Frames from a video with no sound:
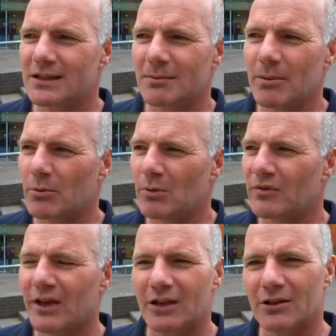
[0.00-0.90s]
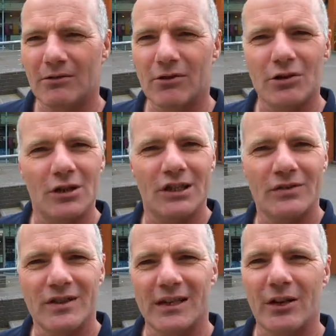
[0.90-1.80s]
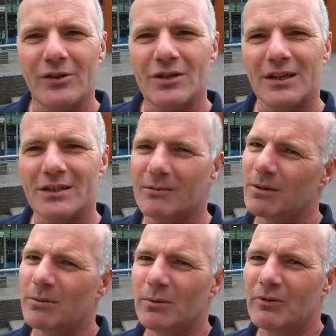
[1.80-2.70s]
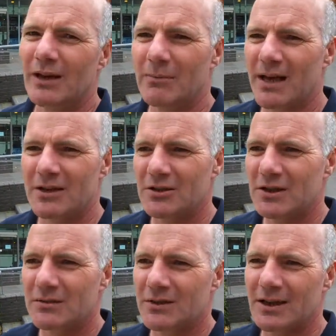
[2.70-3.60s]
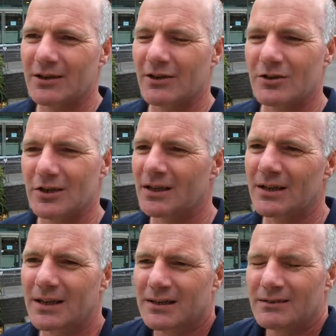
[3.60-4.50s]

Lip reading: some people will find good uses for technology and some people will find bad uses for technology, and